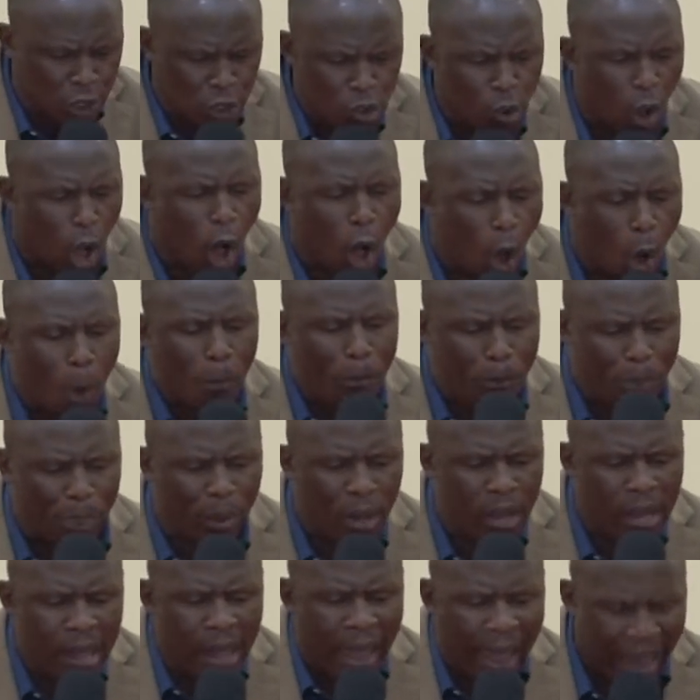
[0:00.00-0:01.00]
your hope
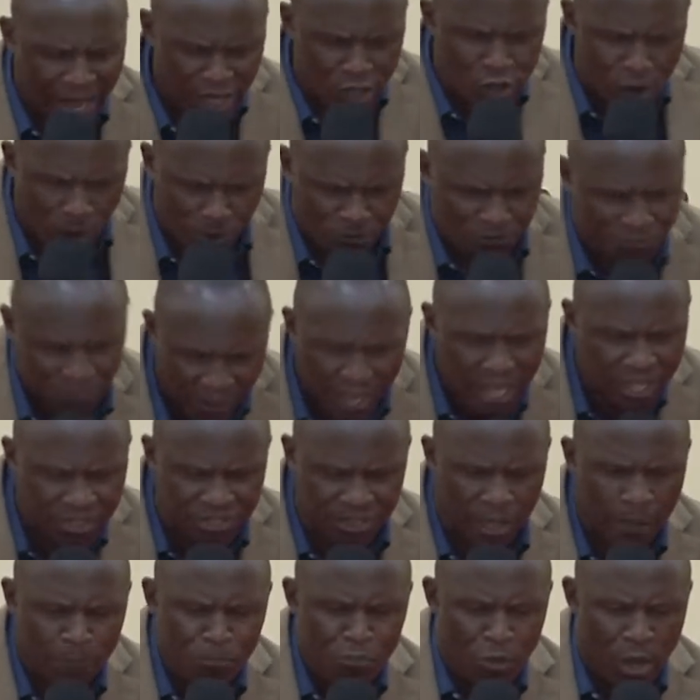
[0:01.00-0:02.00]
and your
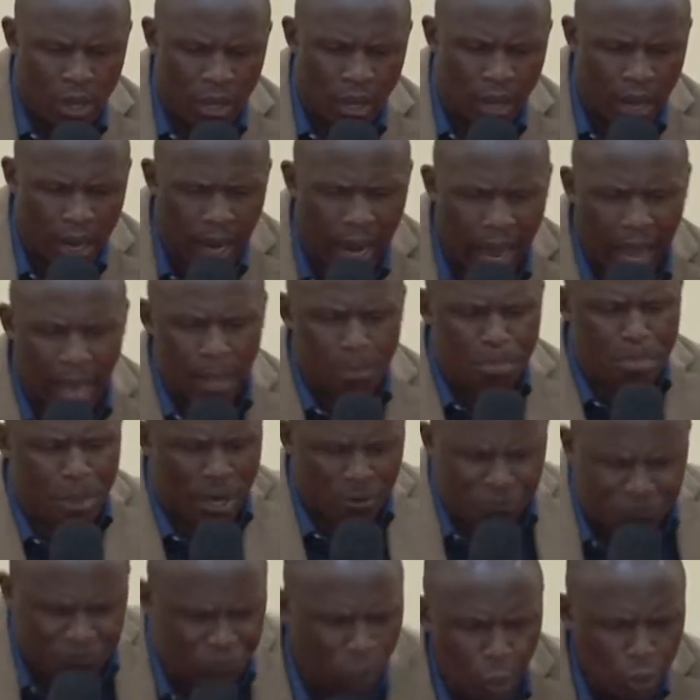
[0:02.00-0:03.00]
faith uh, and
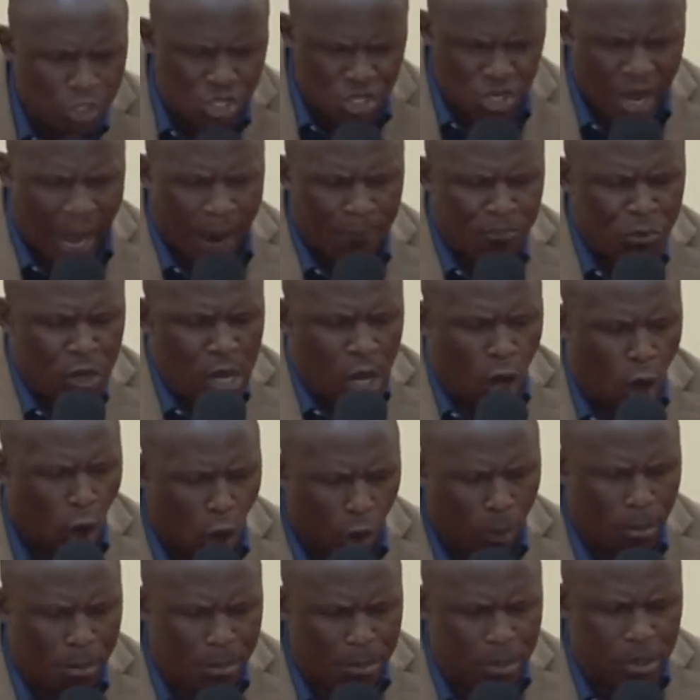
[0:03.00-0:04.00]
the future
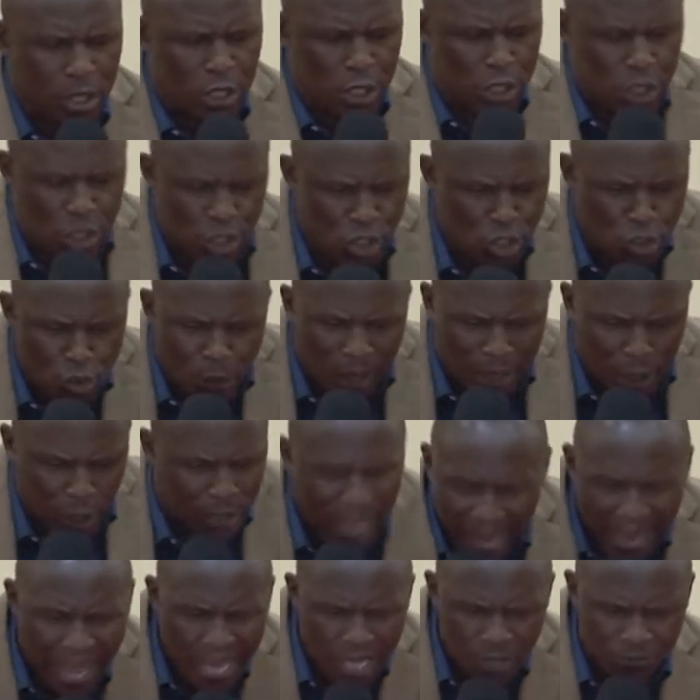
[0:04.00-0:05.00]
of your
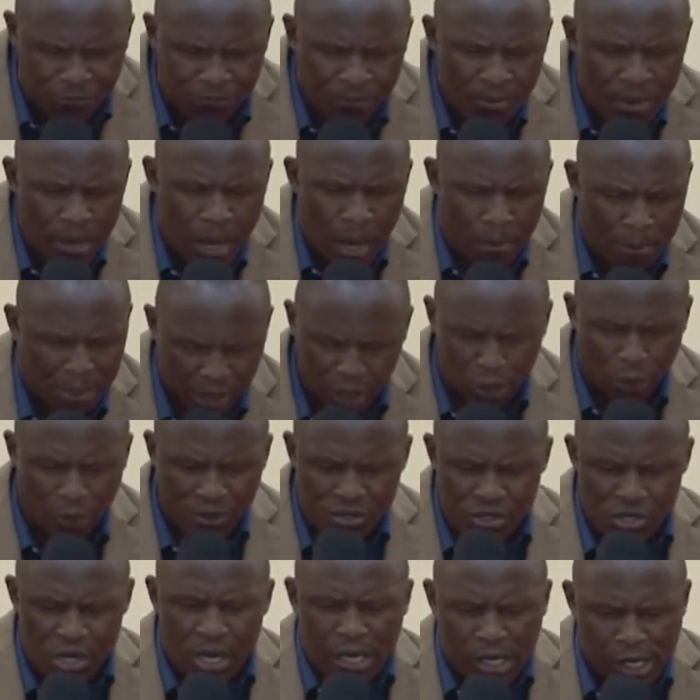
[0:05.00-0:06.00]
life
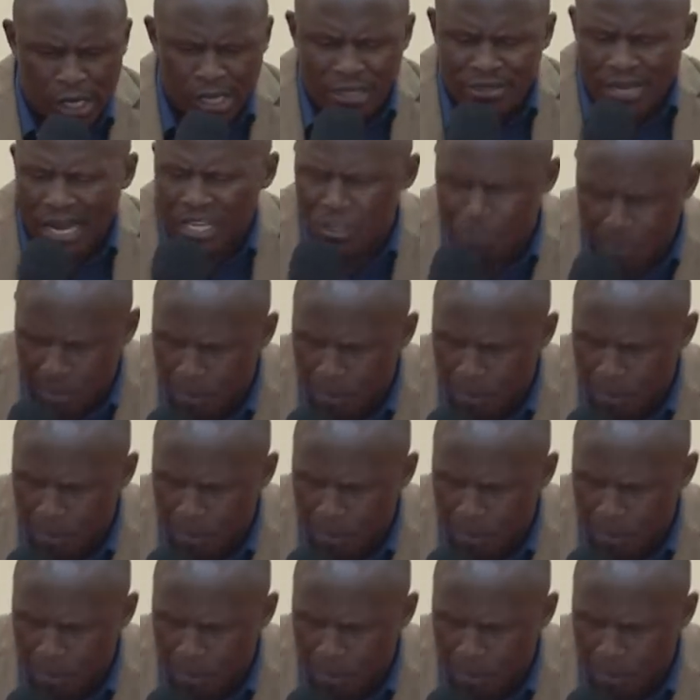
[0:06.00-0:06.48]
because it has